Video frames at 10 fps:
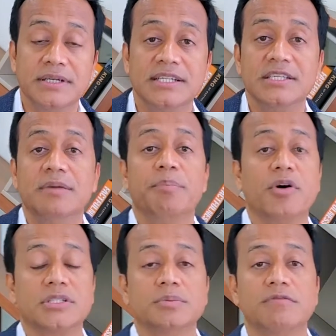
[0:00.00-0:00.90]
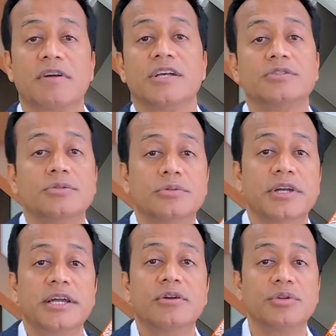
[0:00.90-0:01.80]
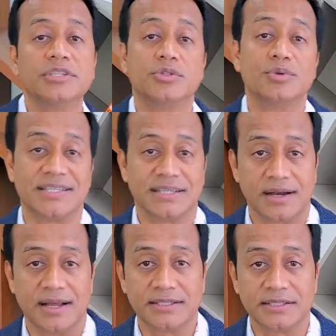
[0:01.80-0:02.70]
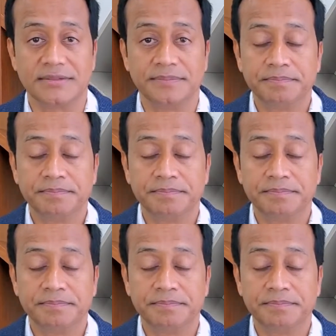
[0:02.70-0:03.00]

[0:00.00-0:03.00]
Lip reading: it's impossible for us to ignore these two asset classes.